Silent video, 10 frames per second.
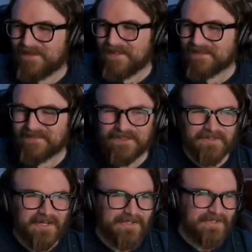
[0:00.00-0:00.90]
Next
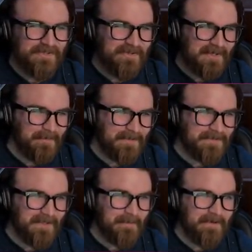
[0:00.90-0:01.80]
extraction shooter game I want to
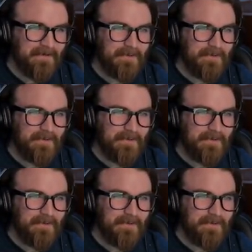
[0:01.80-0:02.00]
talk about.